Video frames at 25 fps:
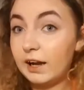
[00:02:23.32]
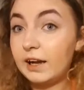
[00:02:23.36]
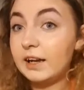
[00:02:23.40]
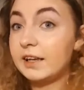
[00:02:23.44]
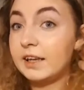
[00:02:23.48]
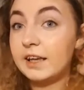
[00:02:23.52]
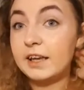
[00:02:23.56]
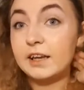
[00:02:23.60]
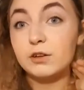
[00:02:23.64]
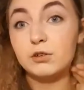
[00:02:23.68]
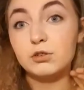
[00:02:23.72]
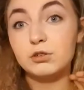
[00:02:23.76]
I
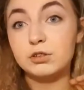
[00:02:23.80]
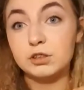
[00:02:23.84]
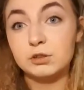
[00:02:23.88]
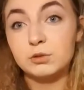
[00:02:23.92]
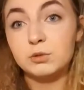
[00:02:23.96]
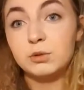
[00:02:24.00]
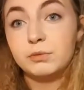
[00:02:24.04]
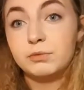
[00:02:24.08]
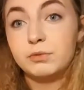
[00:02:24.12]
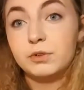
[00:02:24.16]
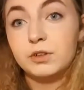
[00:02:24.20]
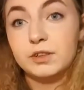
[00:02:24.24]
can't go to
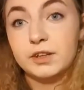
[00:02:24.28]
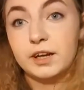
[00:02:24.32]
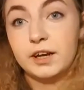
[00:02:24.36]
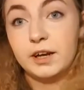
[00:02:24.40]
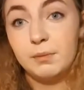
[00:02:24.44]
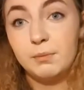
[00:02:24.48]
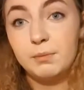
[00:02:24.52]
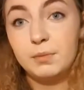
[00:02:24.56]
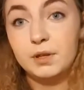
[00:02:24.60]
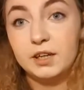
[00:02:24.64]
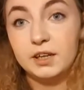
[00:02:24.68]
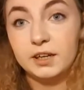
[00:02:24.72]
school
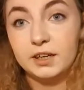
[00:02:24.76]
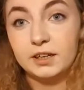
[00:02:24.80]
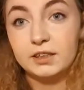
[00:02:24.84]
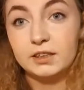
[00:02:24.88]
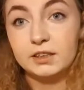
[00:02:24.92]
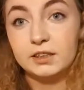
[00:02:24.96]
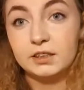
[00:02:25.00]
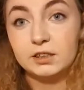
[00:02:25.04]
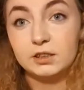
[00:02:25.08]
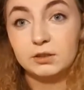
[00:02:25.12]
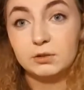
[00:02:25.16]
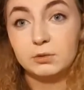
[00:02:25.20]
full-time
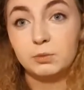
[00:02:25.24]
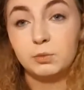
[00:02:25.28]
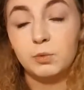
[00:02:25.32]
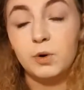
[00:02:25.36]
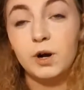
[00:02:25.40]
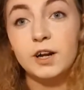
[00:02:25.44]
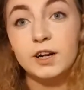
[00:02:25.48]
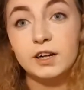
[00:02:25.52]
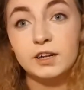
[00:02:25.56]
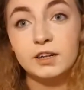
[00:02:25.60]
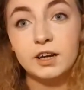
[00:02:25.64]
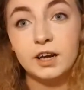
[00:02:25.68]
because,
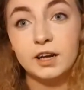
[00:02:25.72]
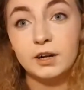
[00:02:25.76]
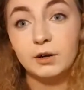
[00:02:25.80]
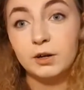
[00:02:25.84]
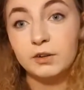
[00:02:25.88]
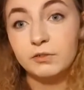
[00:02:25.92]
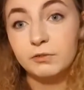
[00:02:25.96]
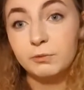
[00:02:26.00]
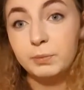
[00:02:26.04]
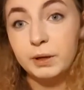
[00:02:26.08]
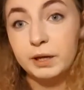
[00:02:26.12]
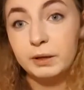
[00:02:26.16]
one, I
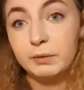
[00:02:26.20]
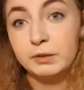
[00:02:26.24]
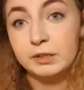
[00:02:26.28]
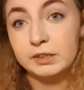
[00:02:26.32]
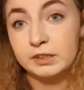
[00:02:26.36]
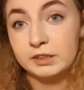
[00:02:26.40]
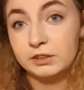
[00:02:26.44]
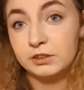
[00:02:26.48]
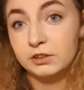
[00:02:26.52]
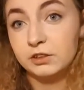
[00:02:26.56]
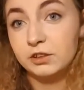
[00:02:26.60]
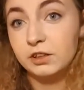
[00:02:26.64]
don't have a
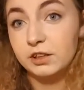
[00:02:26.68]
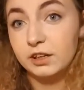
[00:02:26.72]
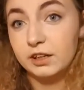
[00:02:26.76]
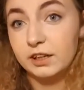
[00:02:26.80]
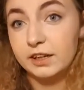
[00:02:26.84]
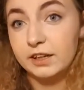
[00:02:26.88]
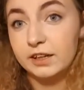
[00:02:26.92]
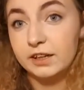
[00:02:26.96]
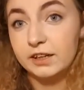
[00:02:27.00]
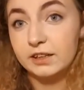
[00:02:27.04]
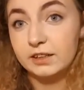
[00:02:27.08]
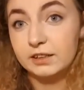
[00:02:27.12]
babysitter,
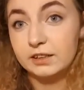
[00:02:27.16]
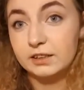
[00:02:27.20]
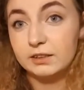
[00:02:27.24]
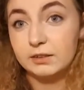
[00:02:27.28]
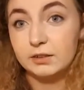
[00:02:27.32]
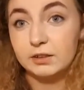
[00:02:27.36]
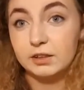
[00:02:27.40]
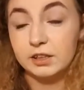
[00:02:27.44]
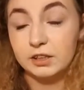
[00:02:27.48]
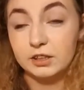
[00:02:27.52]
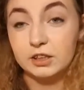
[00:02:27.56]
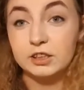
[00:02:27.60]
and
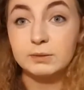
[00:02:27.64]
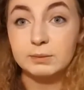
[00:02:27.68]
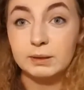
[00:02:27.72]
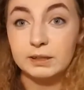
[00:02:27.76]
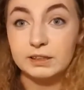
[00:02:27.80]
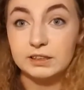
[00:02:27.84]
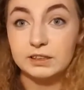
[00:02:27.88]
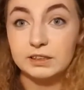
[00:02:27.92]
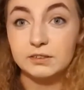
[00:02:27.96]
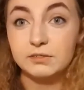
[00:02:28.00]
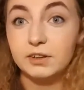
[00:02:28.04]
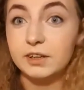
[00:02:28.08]
they're
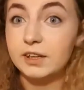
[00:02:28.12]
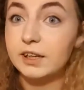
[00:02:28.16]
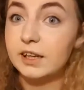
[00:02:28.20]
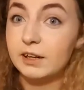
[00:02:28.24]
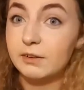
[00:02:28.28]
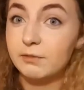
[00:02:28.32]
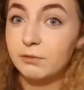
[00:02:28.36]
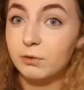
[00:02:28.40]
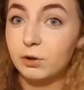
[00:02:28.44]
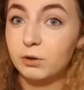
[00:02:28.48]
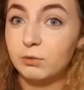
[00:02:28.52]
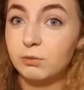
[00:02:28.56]
expensive. I
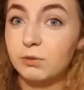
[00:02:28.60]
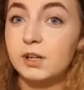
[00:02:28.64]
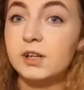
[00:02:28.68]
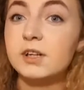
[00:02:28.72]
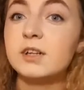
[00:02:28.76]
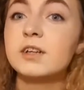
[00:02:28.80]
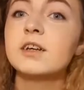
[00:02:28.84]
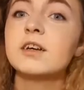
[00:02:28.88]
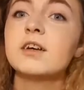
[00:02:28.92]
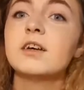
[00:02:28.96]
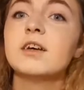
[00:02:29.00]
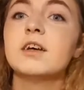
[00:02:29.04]
can't afford
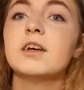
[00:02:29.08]
one.